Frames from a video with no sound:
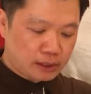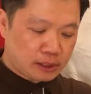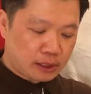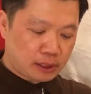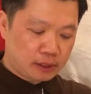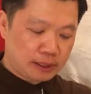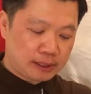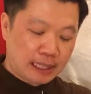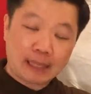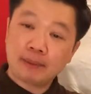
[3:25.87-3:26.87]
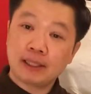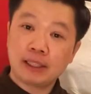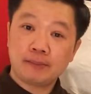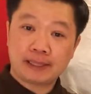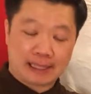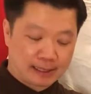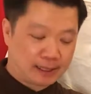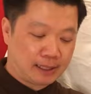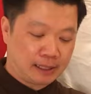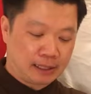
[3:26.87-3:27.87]
so it have a little bit
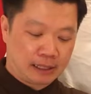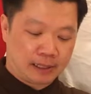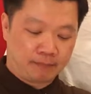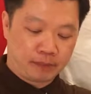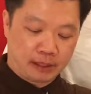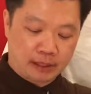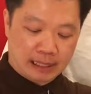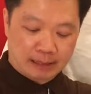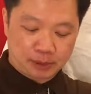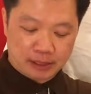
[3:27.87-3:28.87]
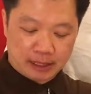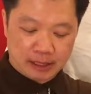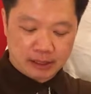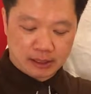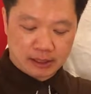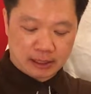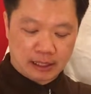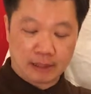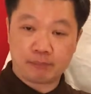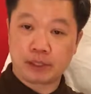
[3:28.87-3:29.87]
acidity in the aftertaste.
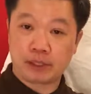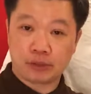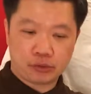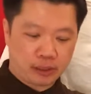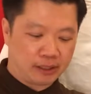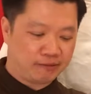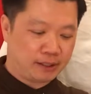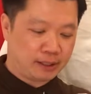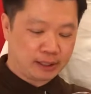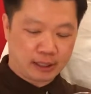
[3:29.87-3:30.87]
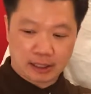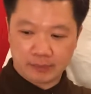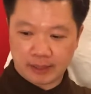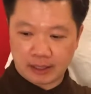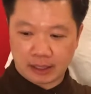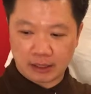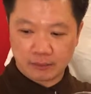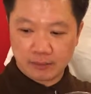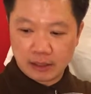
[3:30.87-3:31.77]
It's not too heavy. It's a little bit light.